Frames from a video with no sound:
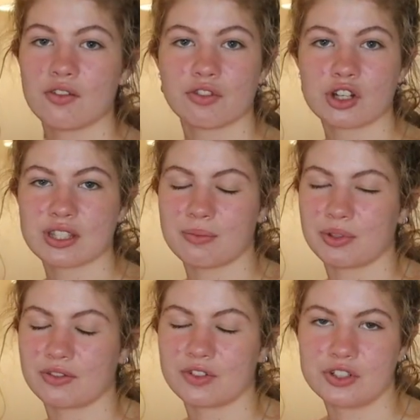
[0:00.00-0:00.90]
For
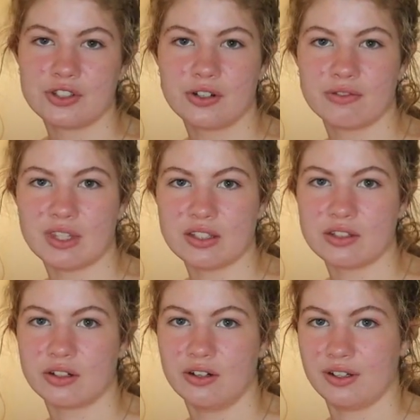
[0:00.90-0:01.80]
example, the first note of
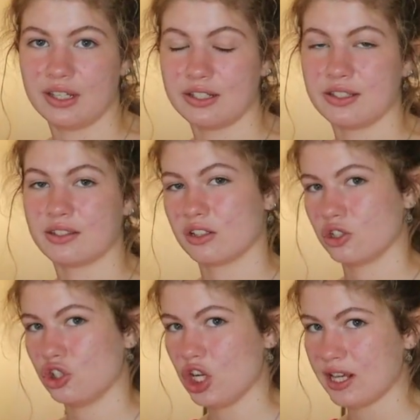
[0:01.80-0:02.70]
this song is
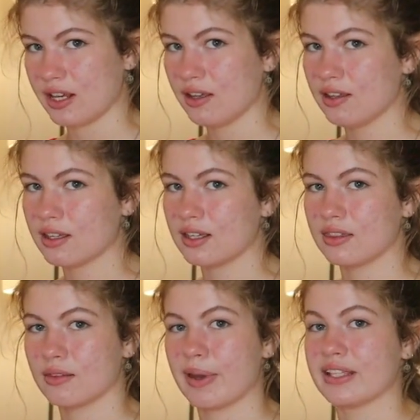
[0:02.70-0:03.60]
G
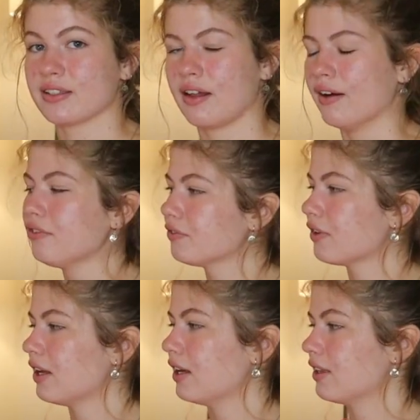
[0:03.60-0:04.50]
in the bass clef.
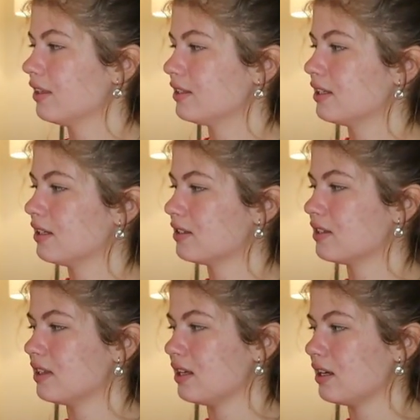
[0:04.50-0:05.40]
This
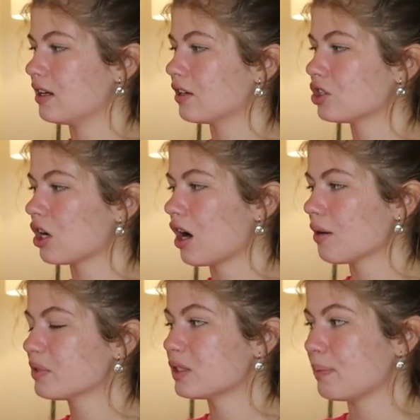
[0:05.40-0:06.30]
is the
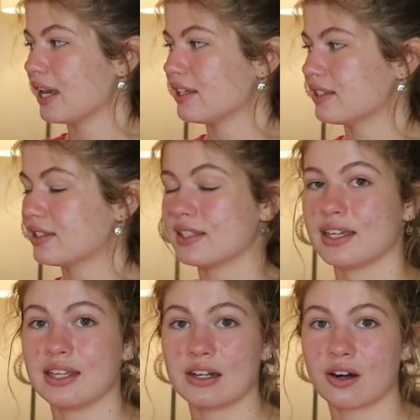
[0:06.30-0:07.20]
top space
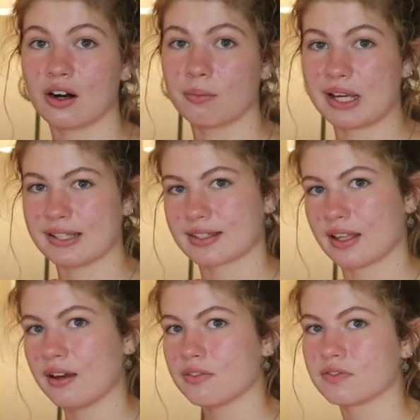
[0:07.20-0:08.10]
in our bass
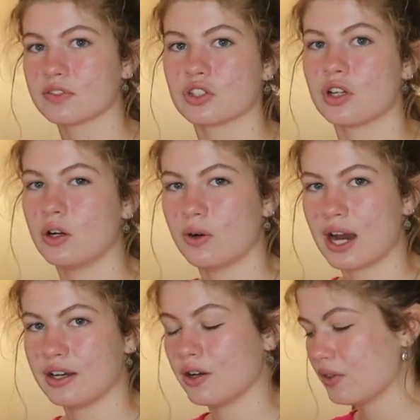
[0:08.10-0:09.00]
clef, so
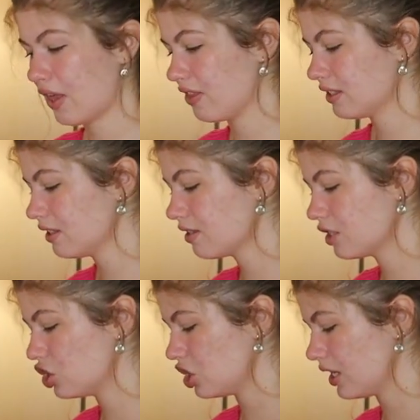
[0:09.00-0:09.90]
I know that this is
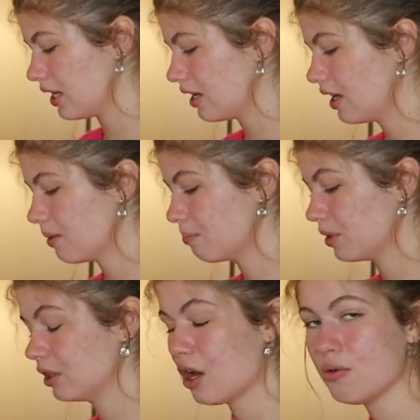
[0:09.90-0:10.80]
the G
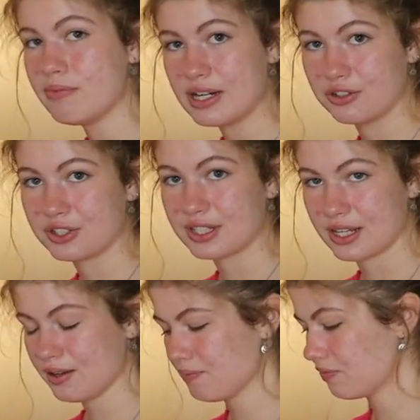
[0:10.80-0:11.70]
below middle
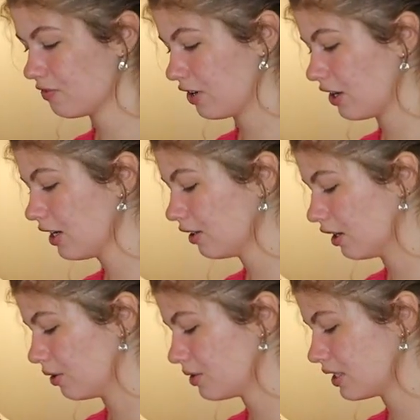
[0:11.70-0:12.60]
C, very
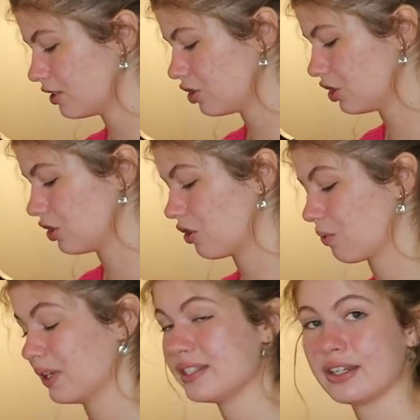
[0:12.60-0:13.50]
close, it's just
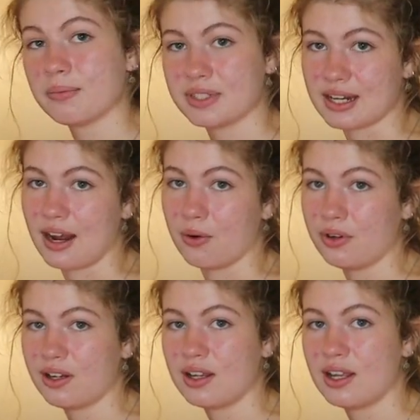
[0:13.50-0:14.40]
3 steps down.